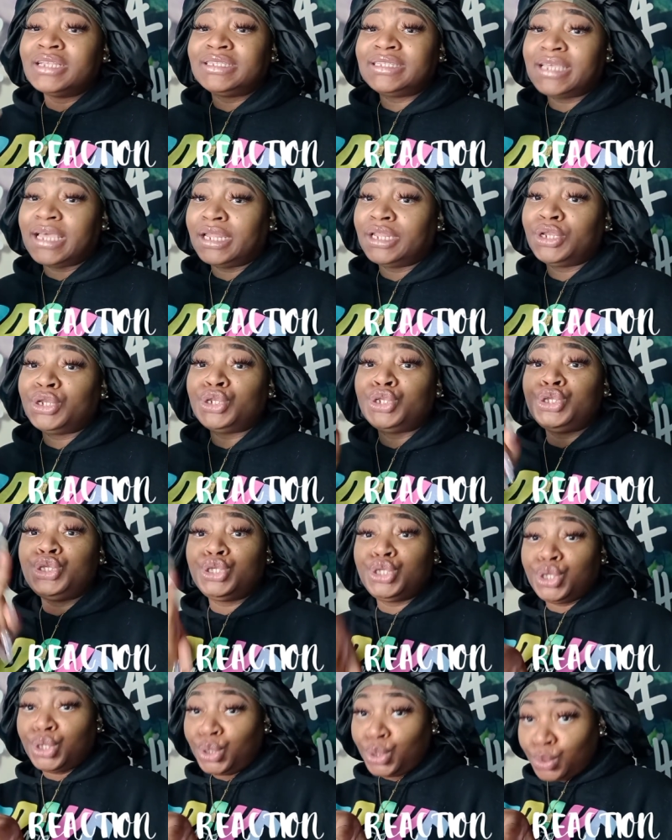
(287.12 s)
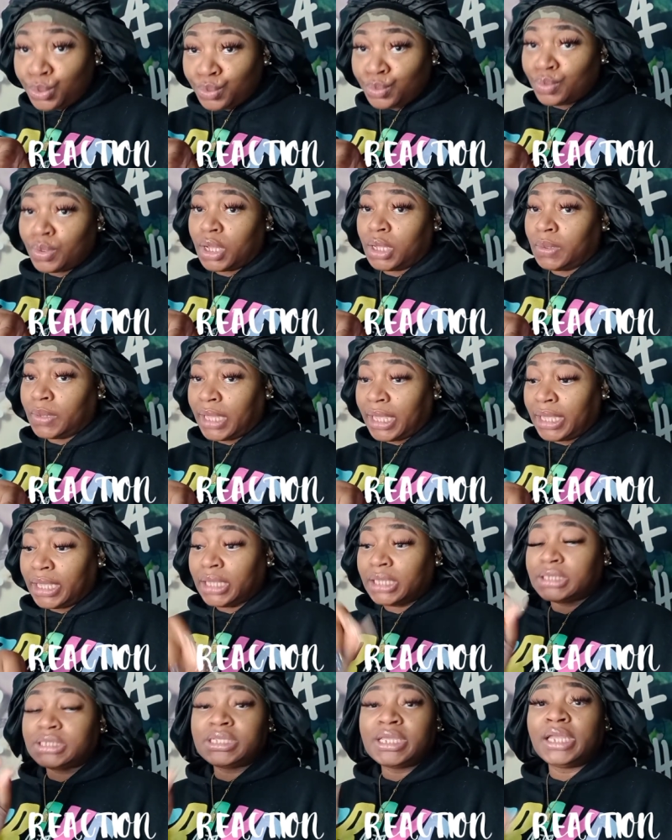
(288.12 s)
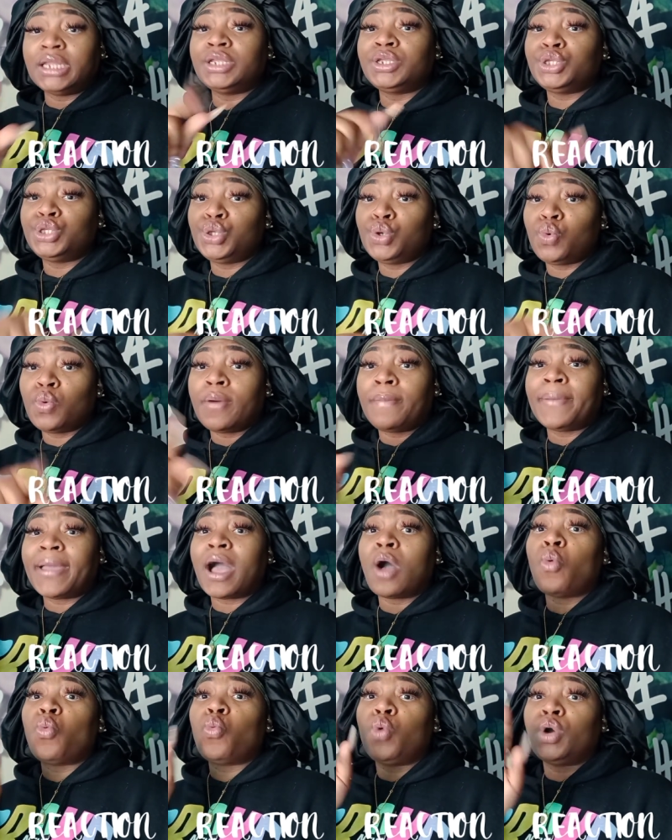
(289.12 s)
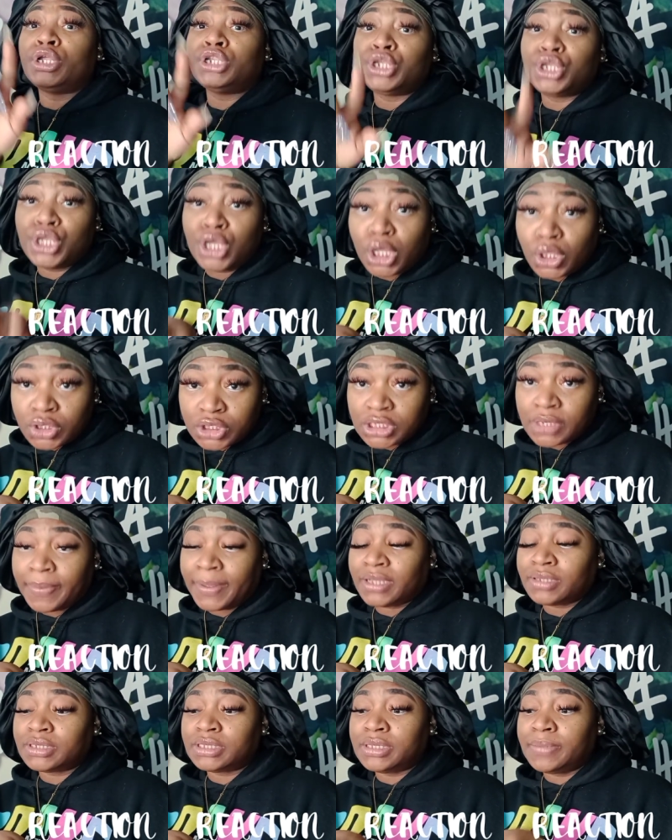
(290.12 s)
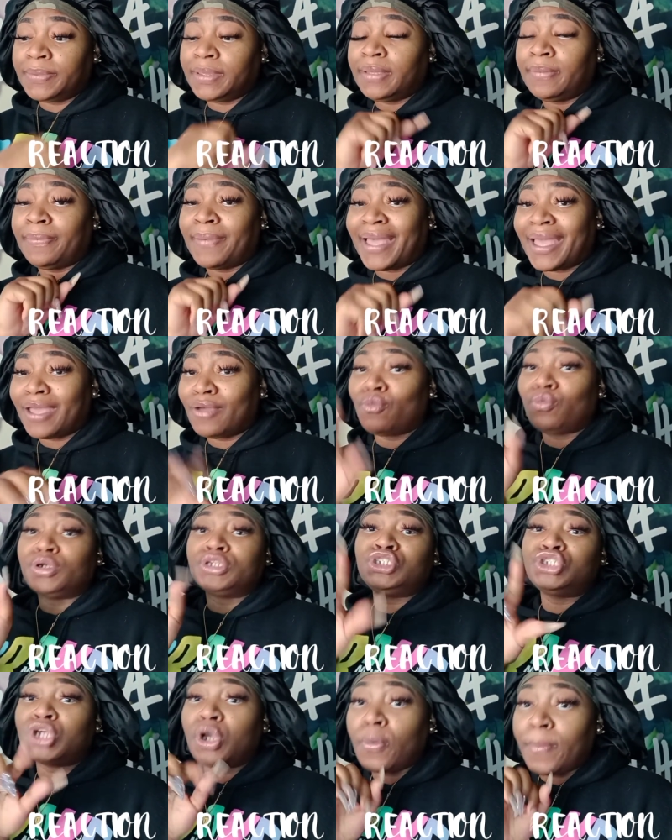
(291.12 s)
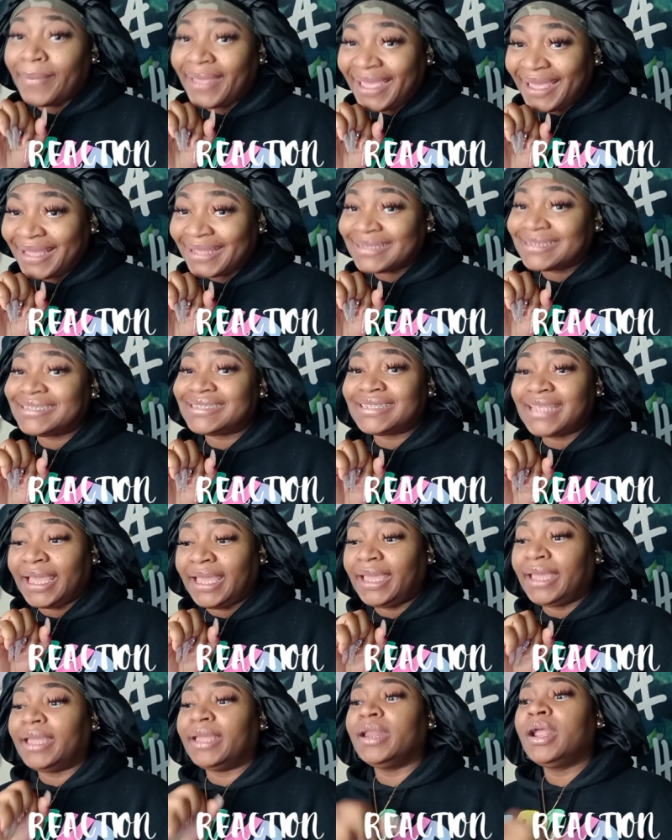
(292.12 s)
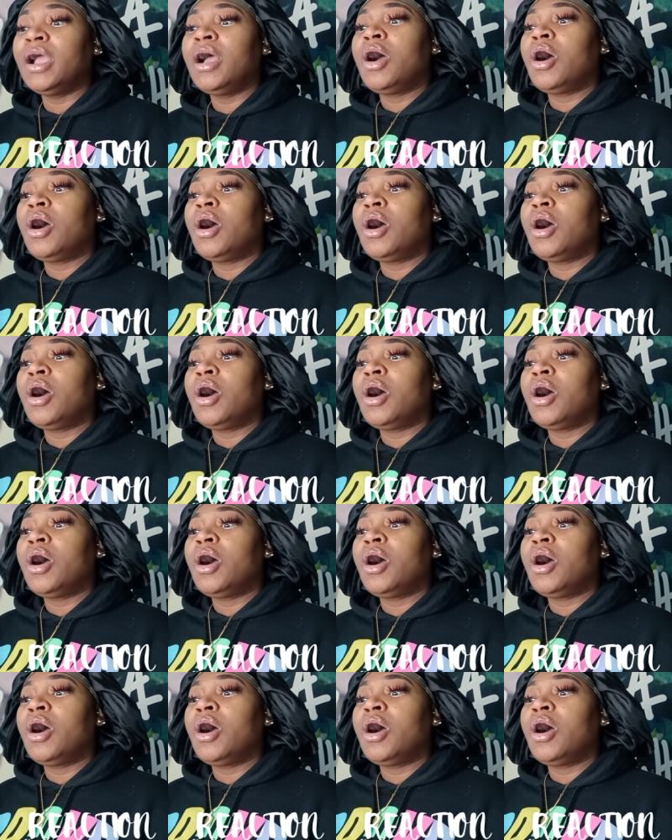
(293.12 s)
telling you, okay, telling you about what you're supposed to be, babe, what your man said,